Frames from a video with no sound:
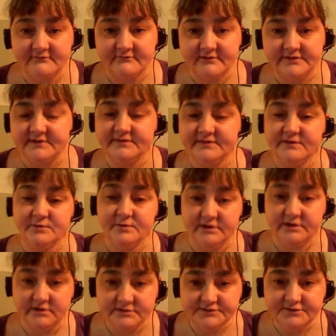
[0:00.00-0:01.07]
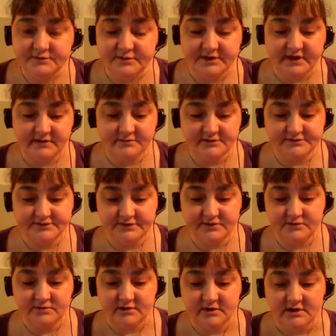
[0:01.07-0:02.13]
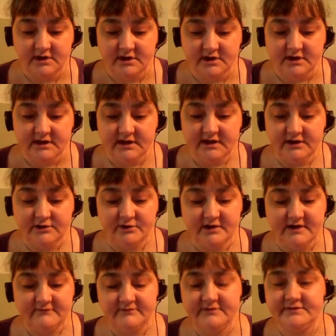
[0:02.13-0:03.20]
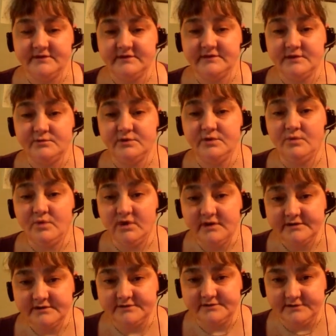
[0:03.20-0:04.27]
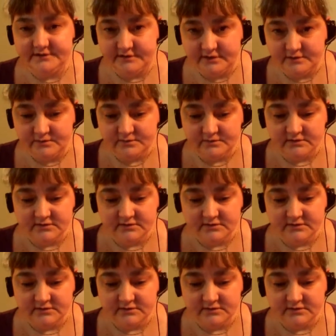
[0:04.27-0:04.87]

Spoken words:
everything that we used to be able to, and or everything that we want to do.